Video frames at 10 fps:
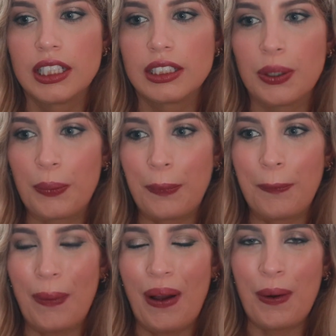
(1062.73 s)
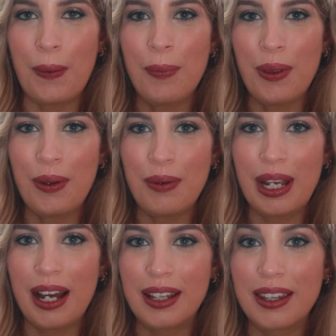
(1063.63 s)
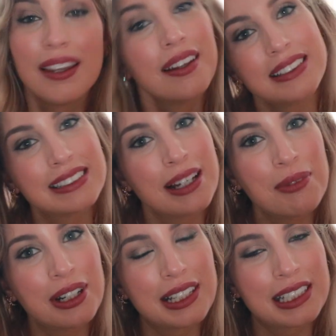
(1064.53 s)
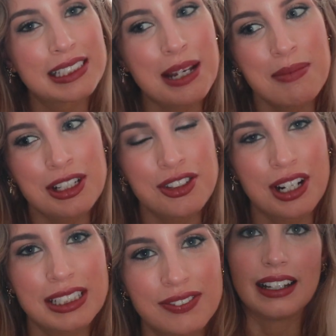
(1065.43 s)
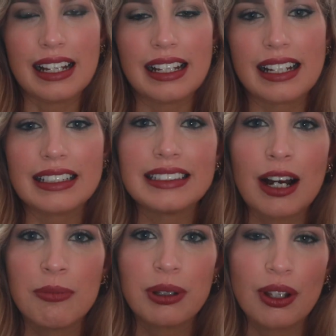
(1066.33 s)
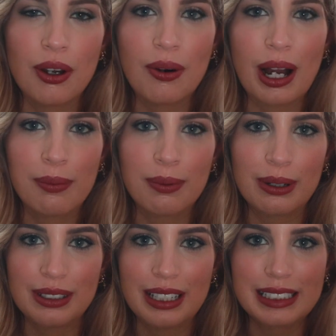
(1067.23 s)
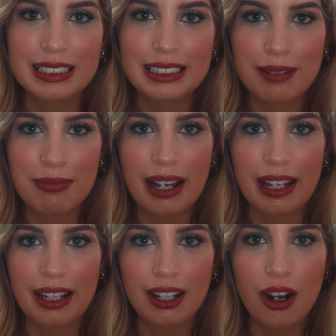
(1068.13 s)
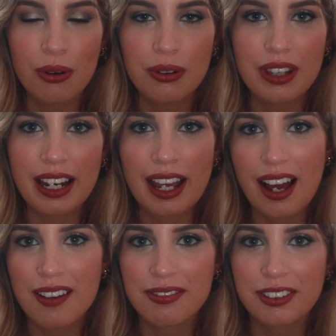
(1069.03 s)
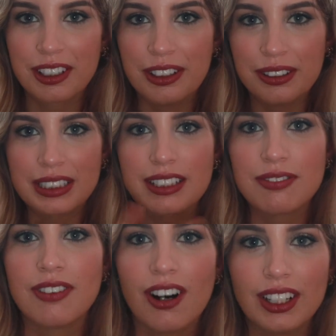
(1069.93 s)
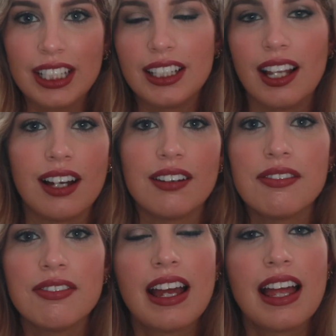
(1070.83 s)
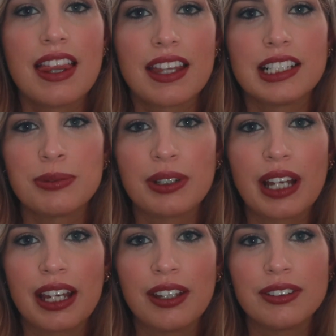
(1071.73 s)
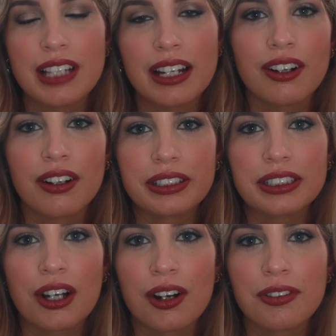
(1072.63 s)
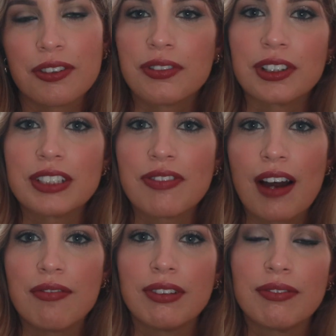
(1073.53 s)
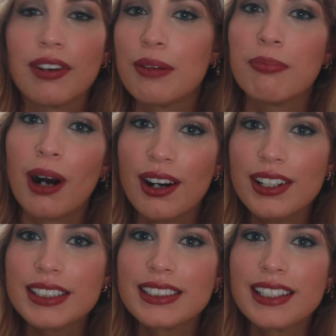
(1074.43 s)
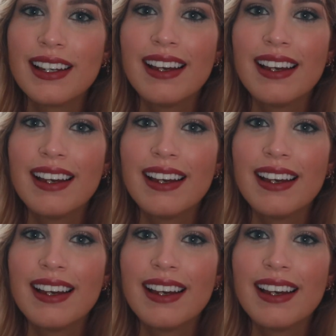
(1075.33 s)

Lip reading: So I hope that we had somewhat of the same interest. And down below, I will list my code that I have for you. It's Fall in Love. This will get you $10 off your first FabFitFun box.